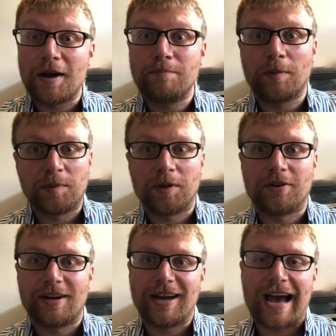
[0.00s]
I'm Bob the
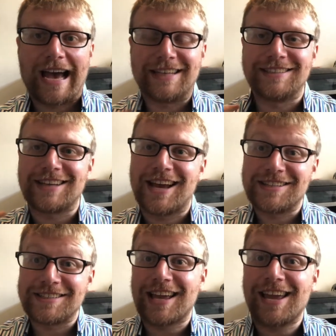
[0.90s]
Booker, and
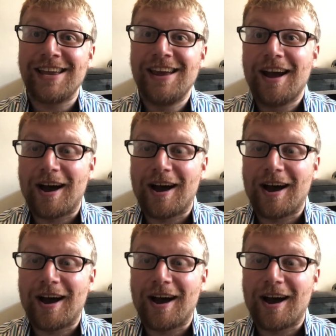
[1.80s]
today